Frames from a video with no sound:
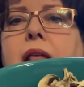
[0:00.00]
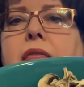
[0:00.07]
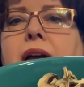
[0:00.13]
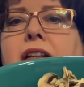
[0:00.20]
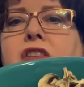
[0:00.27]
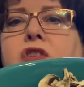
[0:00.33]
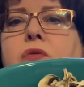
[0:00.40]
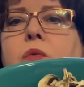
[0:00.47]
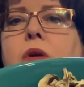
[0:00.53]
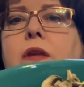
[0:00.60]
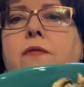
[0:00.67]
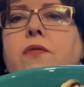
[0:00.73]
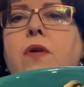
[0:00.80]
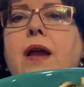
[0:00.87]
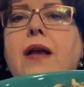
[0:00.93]
That's
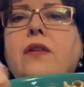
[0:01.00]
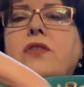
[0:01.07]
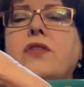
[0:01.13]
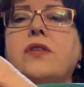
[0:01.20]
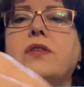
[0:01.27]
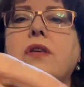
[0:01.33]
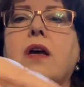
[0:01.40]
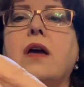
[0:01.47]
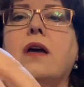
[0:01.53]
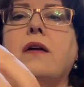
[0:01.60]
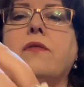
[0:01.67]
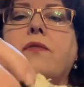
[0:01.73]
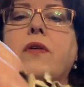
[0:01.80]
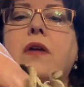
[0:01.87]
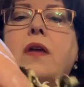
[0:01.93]
24 ounces
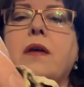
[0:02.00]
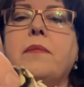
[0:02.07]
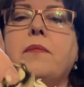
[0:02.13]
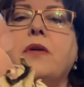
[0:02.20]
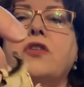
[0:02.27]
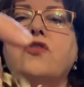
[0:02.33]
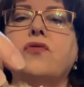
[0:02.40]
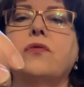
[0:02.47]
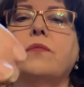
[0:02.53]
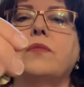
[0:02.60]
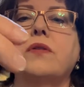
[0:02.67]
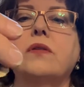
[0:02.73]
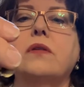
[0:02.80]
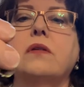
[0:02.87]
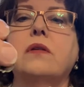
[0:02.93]
of
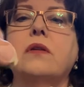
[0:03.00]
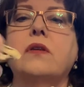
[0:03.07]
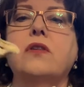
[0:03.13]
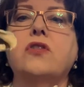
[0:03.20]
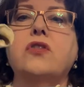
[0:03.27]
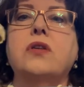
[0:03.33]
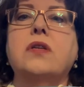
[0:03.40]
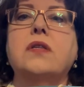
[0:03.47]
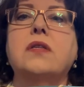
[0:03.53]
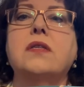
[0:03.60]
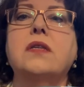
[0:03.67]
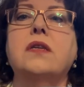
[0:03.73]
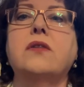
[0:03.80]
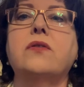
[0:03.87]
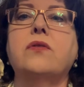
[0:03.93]
mushrooms. So you can
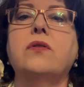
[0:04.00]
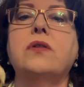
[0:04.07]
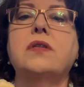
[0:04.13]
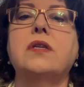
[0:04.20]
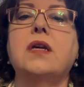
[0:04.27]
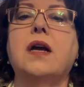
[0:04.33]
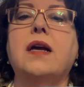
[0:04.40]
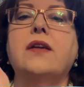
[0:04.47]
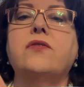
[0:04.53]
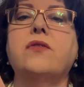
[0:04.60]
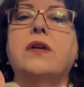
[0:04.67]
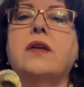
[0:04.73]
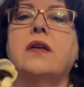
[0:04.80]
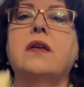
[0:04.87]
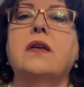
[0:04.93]
see they're all
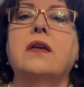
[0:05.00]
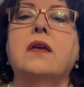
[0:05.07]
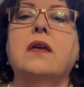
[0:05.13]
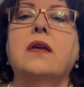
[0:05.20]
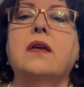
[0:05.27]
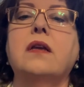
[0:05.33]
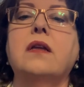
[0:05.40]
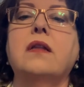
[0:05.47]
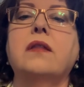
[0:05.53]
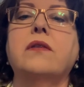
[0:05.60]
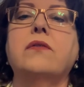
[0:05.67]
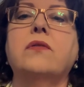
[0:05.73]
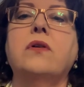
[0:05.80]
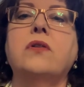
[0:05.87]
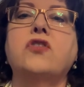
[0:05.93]
dehydrated.
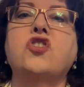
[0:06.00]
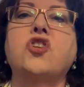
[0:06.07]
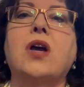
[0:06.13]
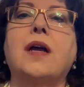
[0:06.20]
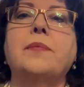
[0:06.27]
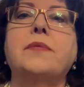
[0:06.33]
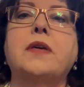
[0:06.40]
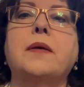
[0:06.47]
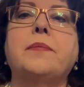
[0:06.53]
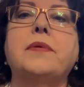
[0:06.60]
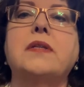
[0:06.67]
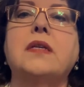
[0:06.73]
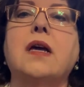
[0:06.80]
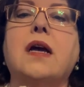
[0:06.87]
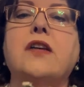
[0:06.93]
They're all chopped up
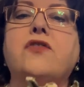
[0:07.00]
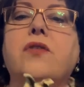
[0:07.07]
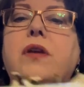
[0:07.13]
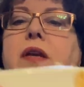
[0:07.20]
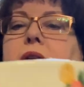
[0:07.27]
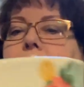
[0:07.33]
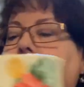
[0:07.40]
and dehydrated.